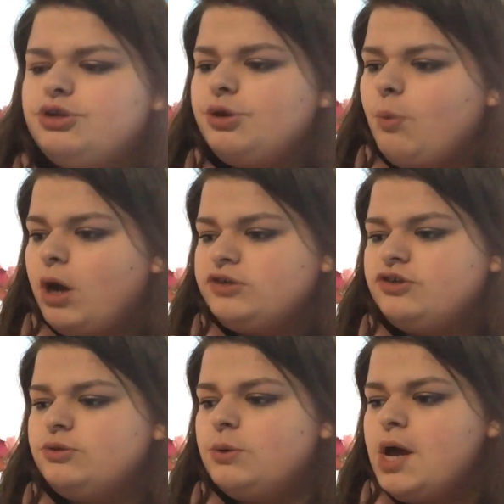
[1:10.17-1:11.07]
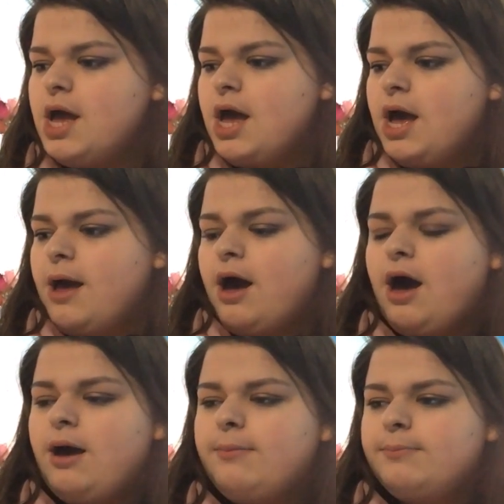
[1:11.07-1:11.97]
Do you want to
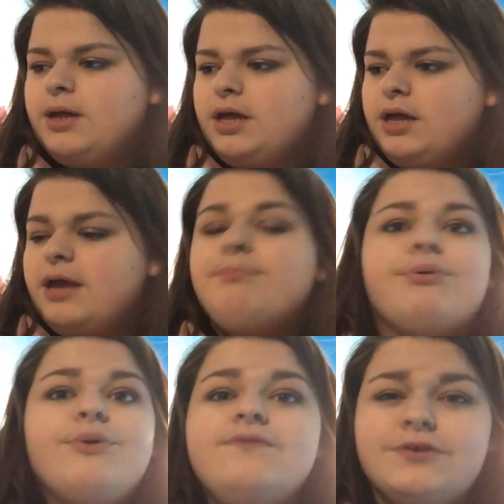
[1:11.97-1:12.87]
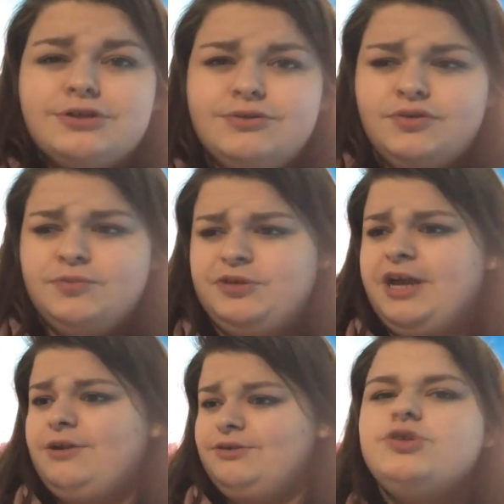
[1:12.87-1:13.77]
um, improve your YouTube channel?